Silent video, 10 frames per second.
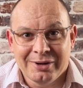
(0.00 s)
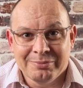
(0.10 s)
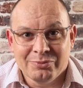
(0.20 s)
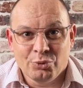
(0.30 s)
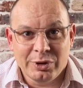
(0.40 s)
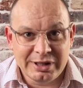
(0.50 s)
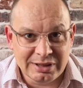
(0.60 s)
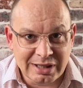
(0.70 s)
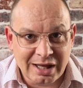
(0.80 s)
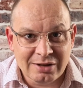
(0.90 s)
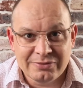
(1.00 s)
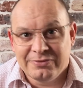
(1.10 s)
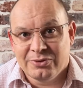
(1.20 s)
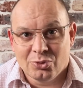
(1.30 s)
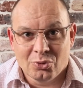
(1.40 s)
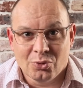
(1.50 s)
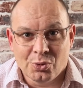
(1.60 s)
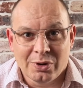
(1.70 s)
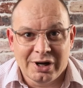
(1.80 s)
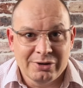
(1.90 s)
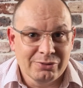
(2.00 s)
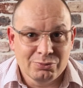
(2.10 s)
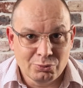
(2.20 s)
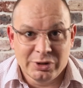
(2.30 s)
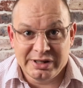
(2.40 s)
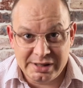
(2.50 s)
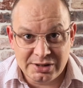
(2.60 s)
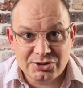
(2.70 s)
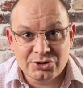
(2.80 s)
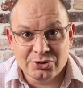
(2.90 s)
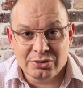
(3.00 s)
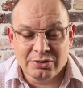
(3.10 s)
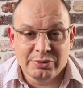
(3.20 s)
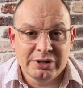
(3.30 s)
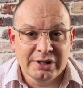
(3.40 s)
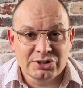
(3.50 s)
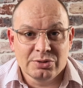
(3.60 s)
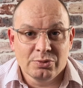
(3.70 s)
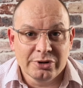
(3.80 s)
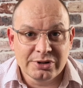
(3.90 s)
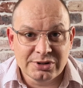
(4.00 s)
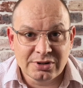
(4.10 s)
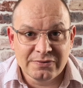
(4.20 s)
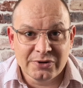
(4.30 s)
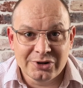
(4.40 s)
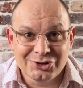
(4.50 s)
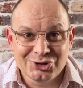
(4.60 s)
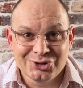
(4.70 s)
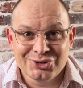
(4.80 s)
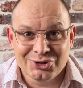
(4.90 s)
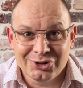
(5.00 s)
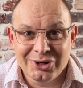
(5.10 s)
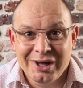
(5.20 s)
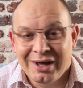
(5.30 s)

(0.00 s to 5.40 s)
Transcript: really love or are really into that we could actually work into the photo shoot too.